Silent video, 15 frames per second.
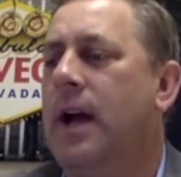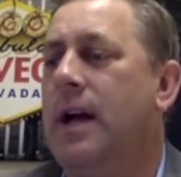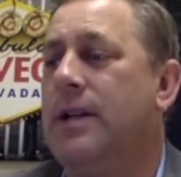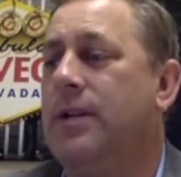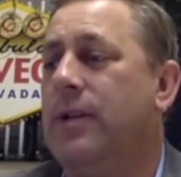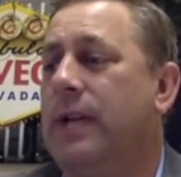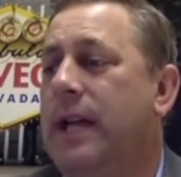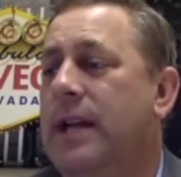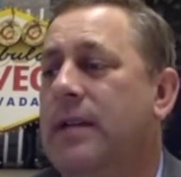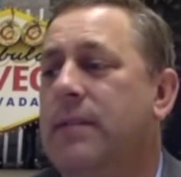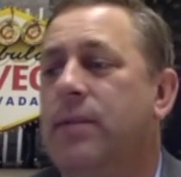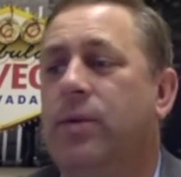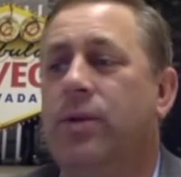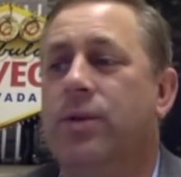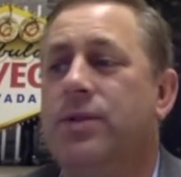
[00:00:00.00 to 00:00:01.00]
So again, the
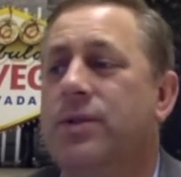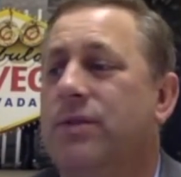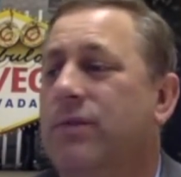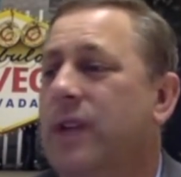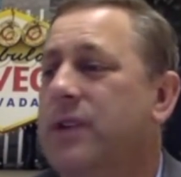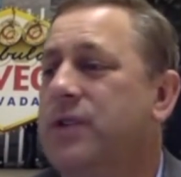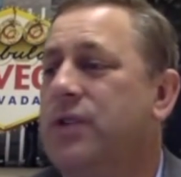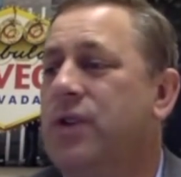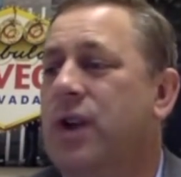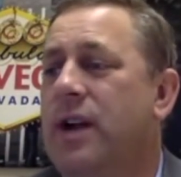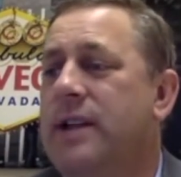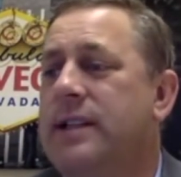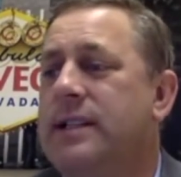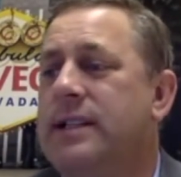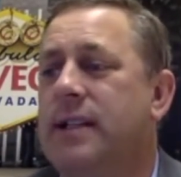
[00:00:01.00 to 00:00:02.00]
pools, the
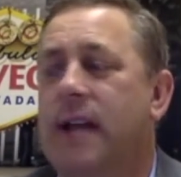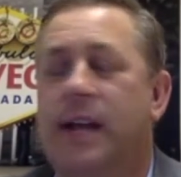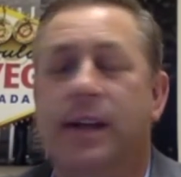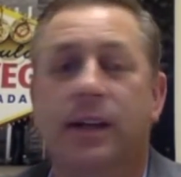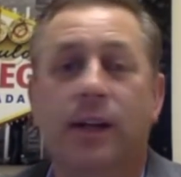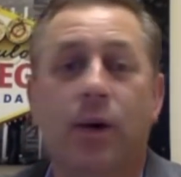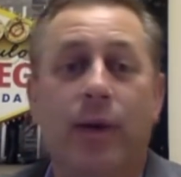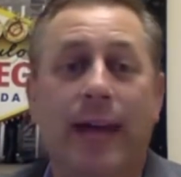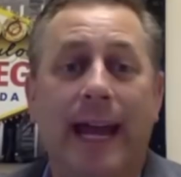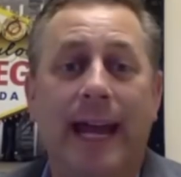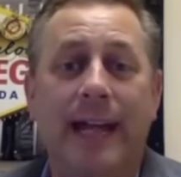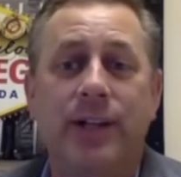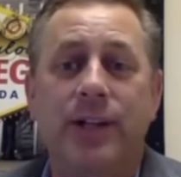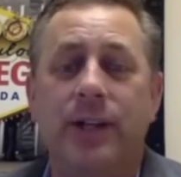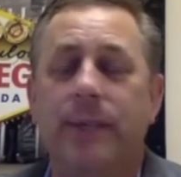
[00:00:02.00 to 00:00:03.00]
restaurants, the
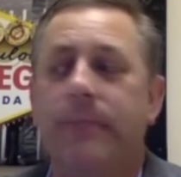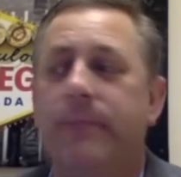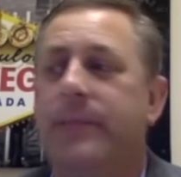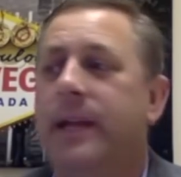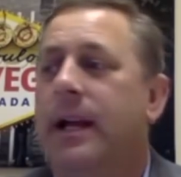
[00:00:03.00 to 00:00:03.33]
location,